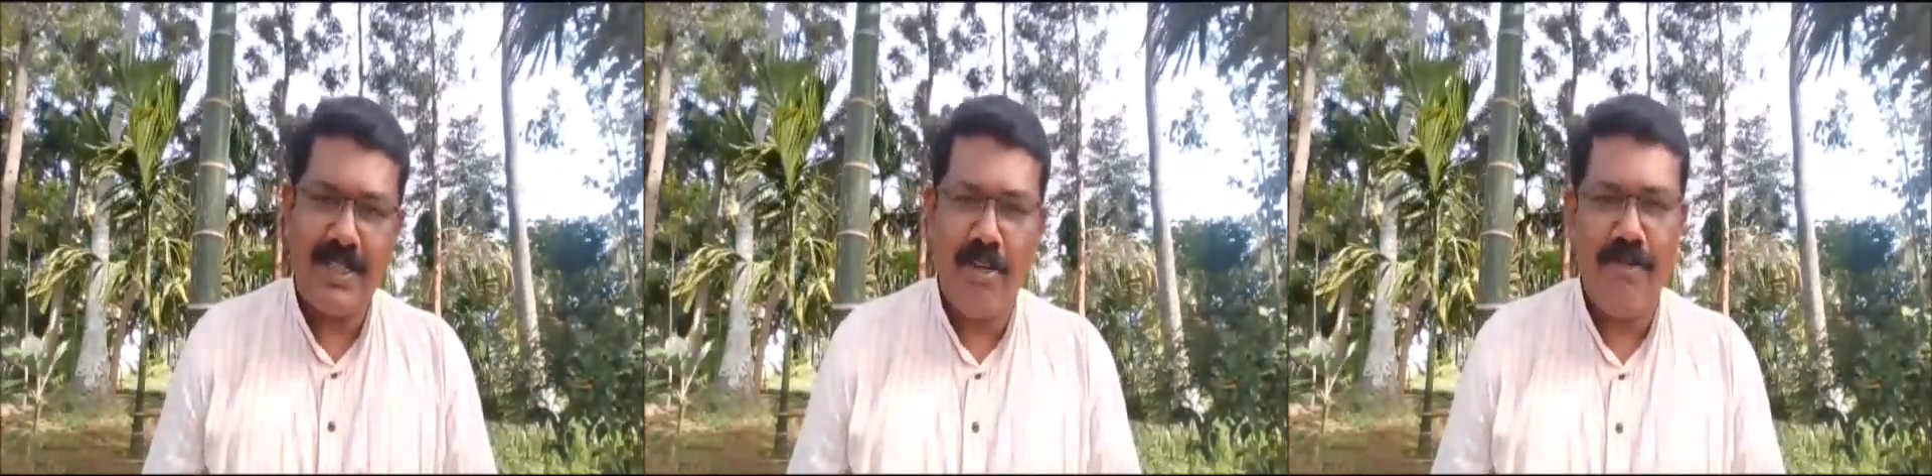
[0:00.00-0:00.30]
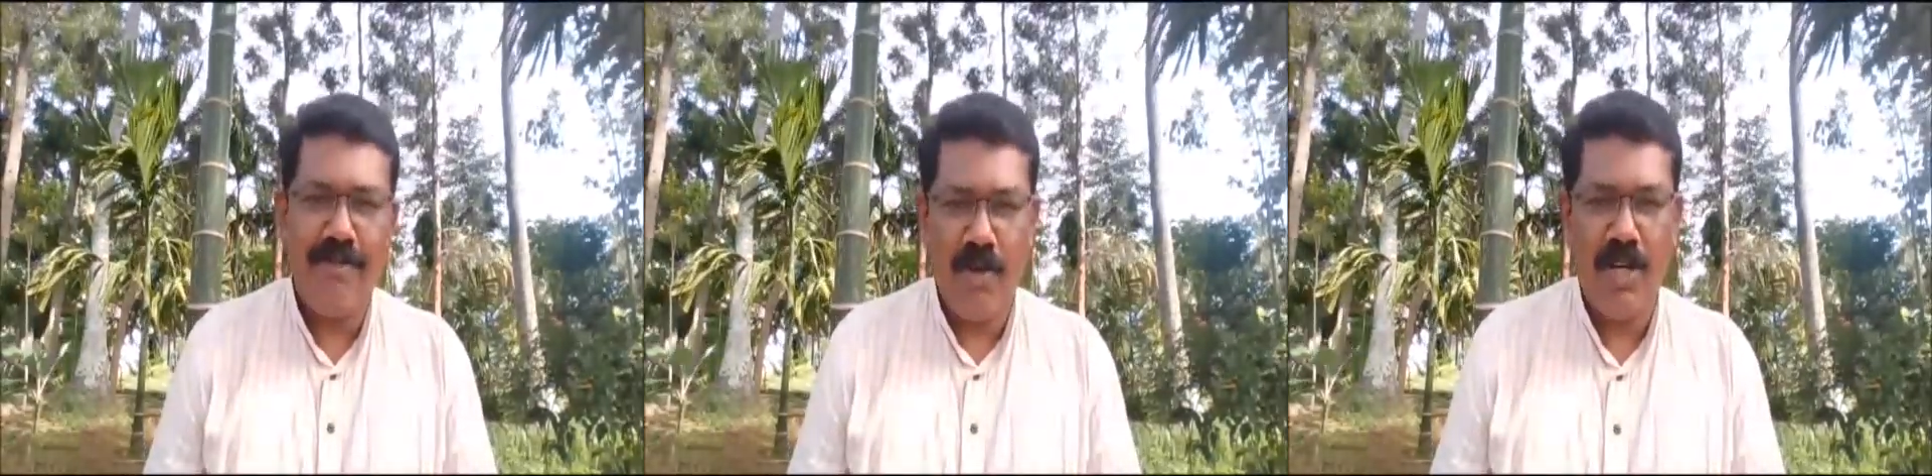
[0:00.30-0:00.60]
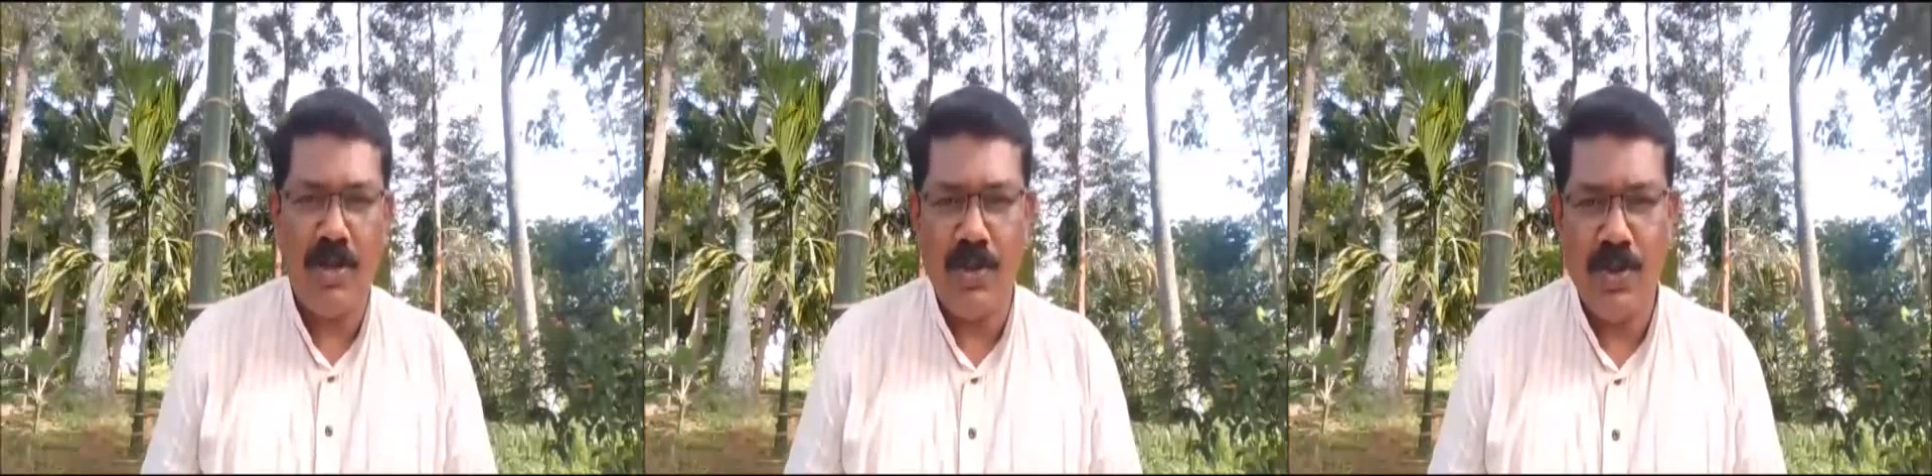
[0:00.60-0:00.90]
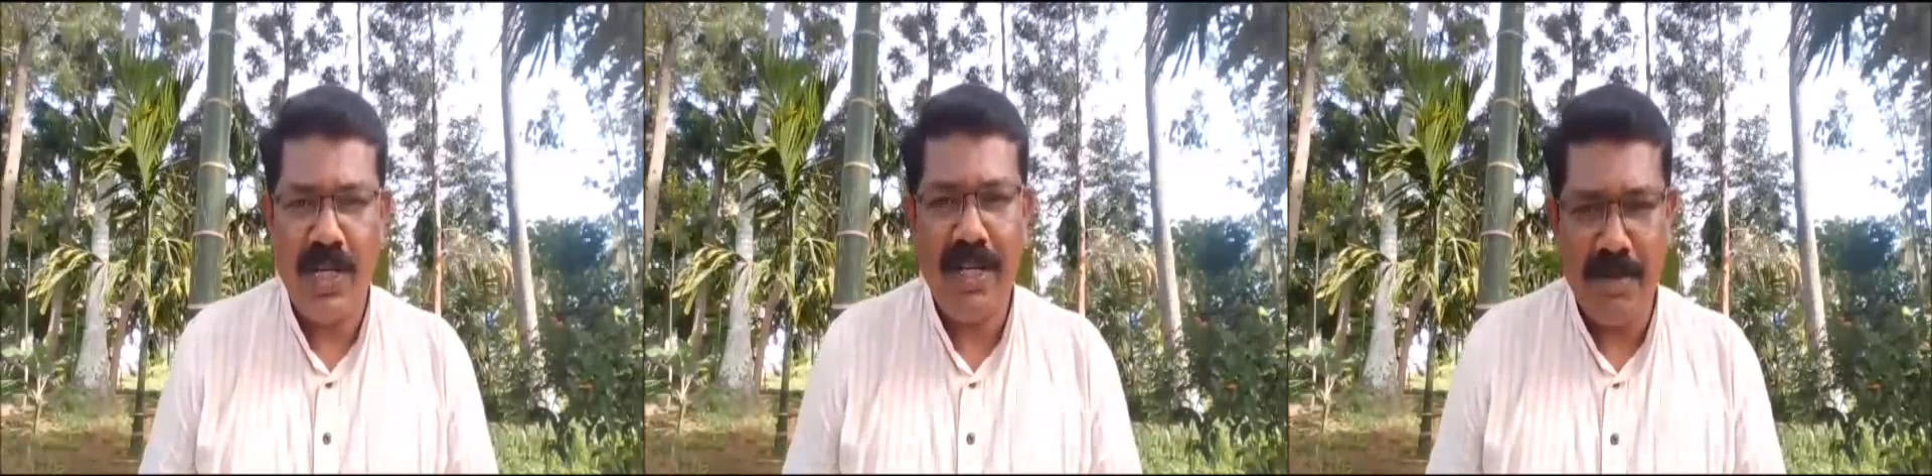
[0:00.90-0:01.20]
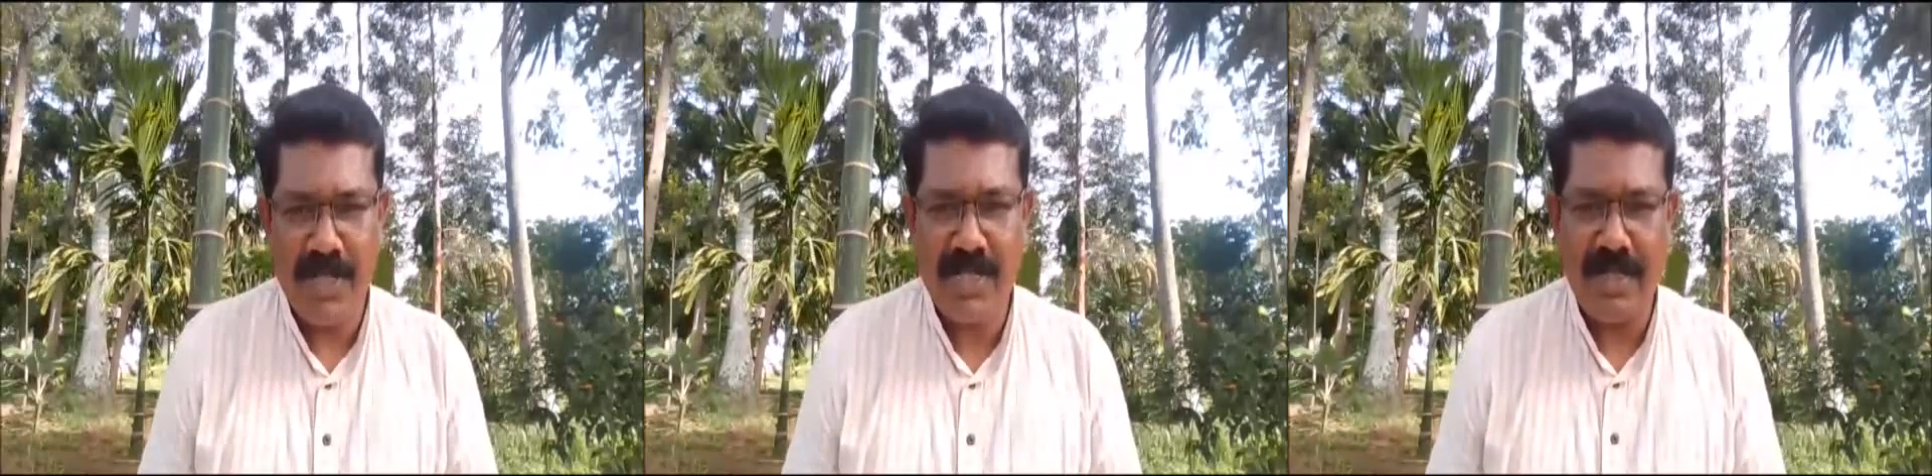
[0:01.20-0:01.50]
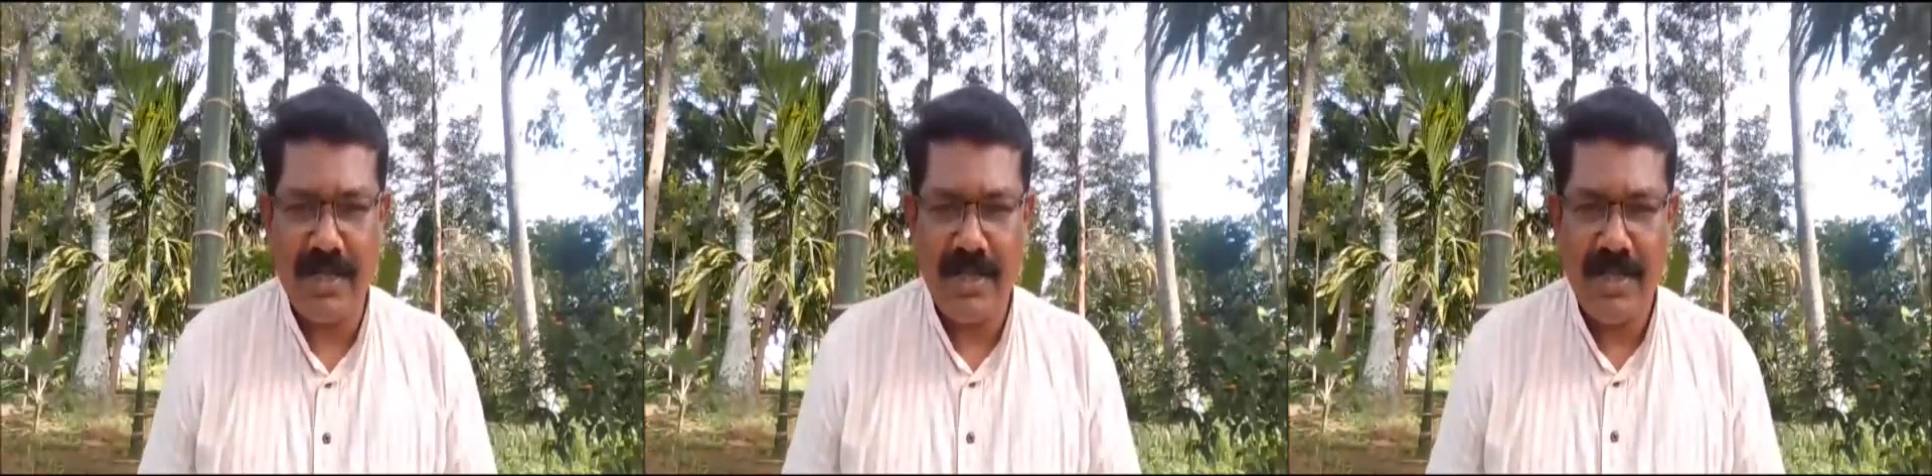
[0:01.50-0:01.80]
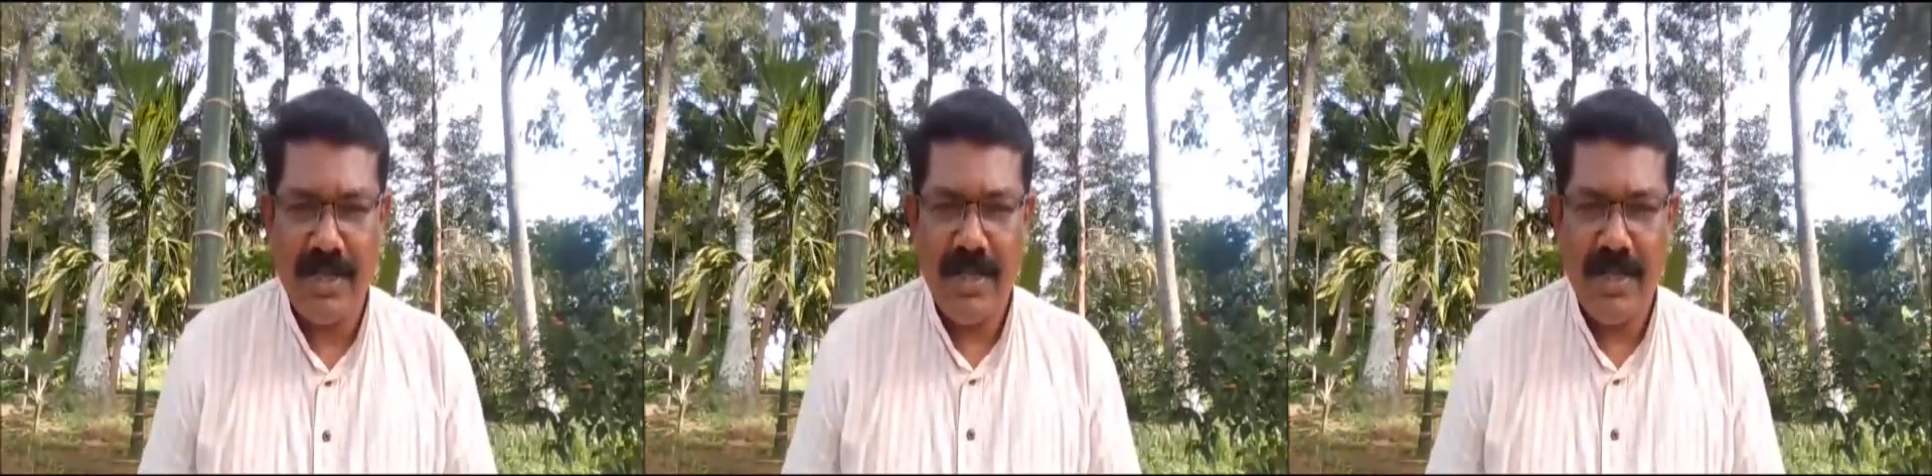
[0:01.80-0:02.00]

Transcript: Ralph Waldo Emerson,